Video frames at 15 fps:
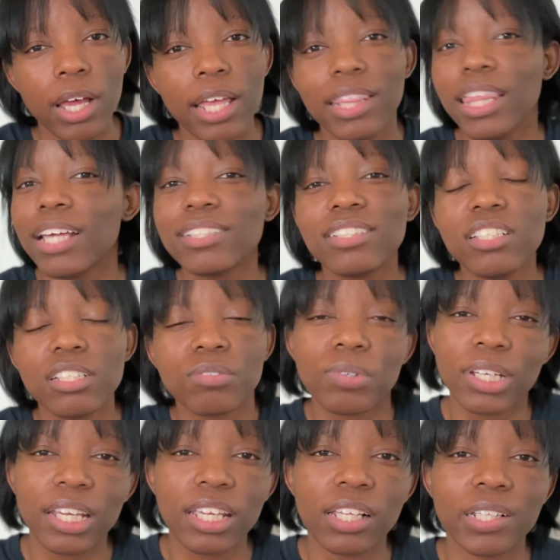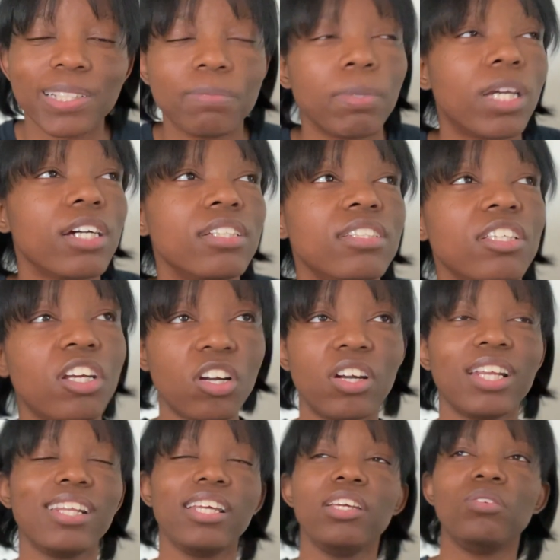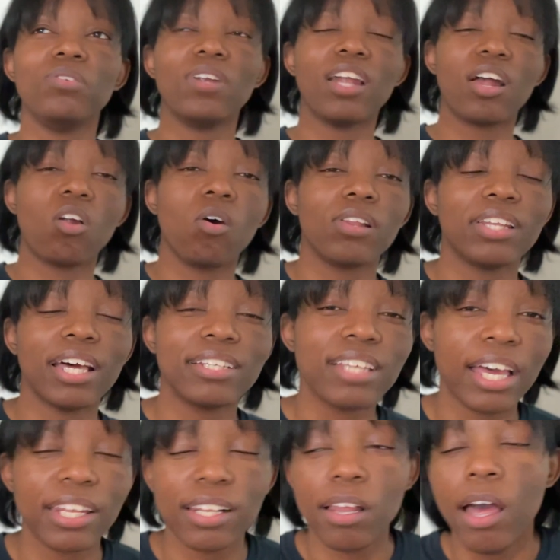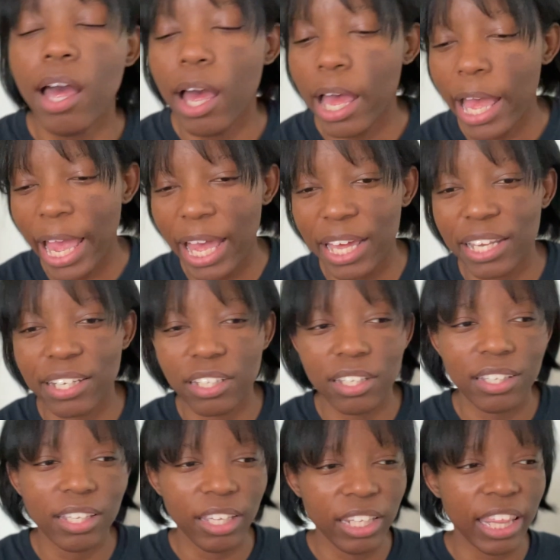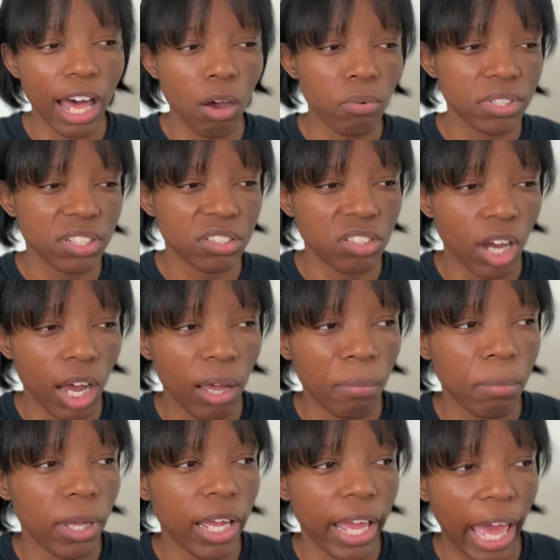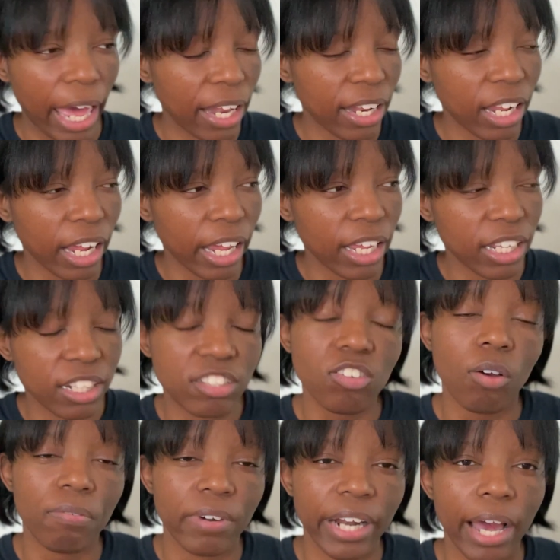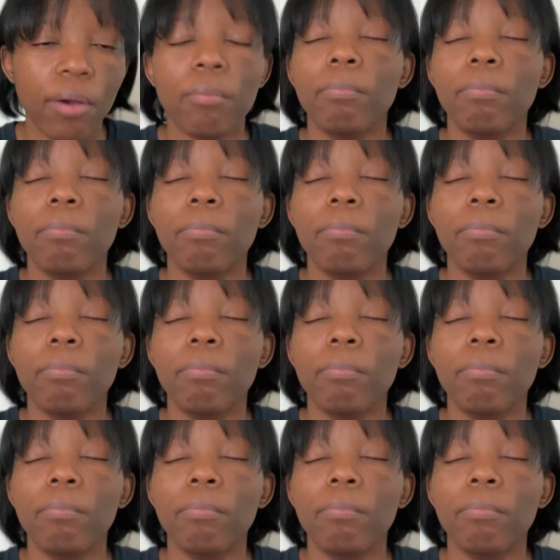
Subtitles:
That's just ridiculous, because currently you do not hold that title. And that was a job, and it's over now.